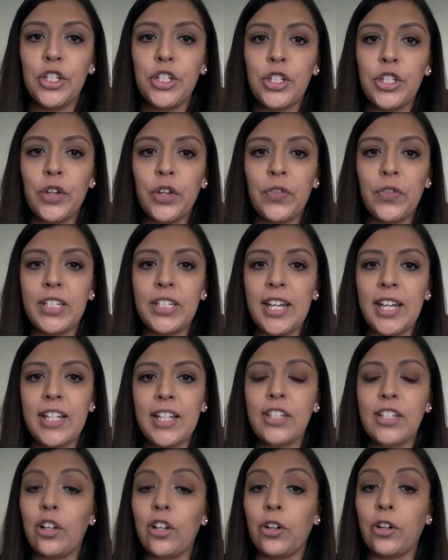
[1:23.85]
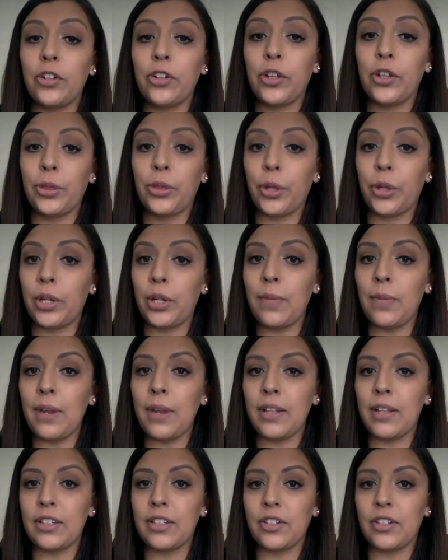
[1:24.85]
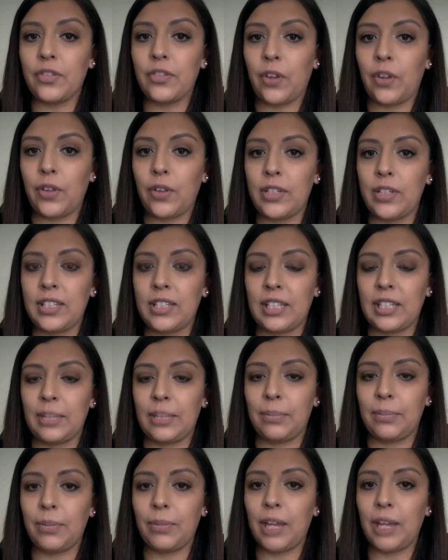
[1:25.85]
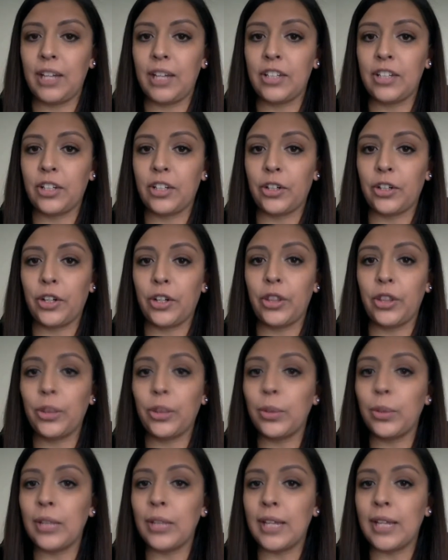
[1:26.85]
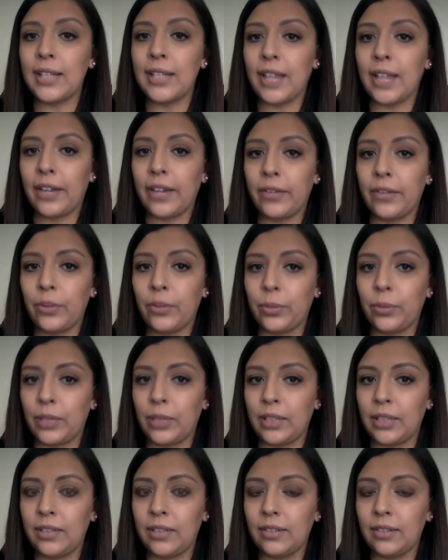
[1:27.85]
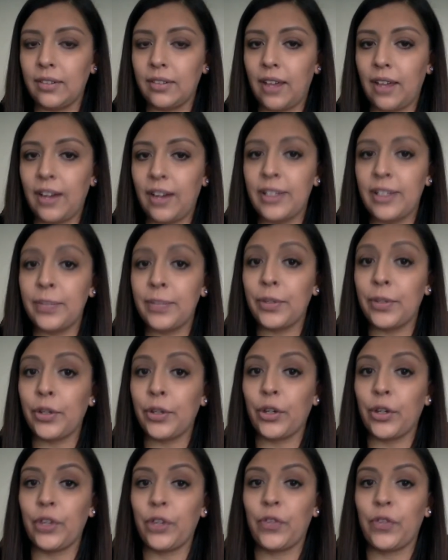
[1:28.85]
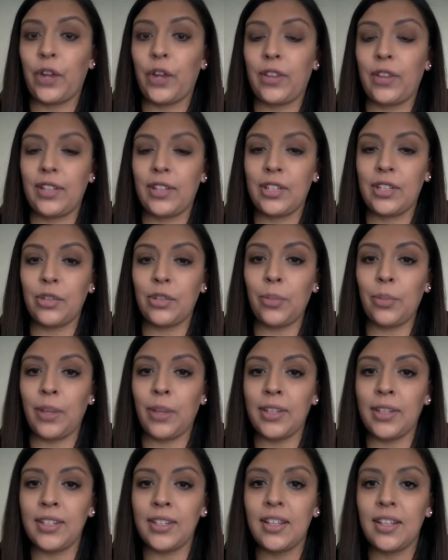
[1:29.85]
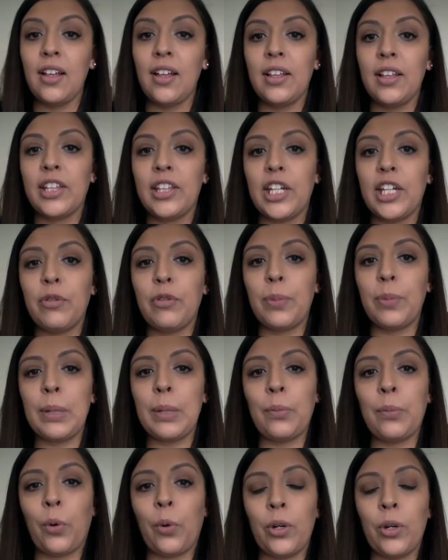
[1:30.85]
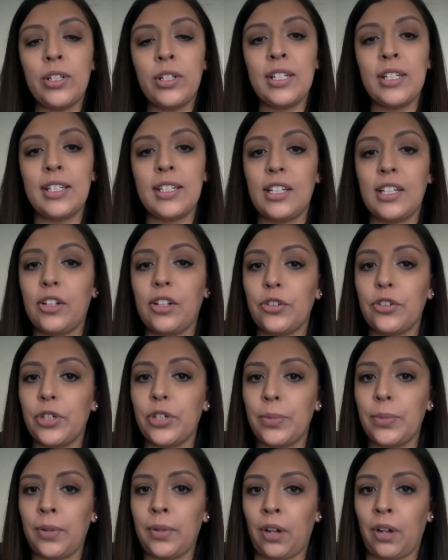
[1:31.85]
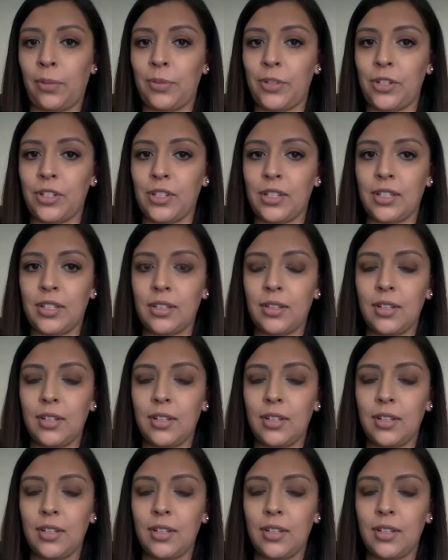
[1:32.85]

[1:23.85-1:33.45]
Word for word: So if it takes longer than 30 minutes to fall asleep, and it's occurring three nights out of the week, and it's been occurring for at least three months, they it would be important to seek your treatment options.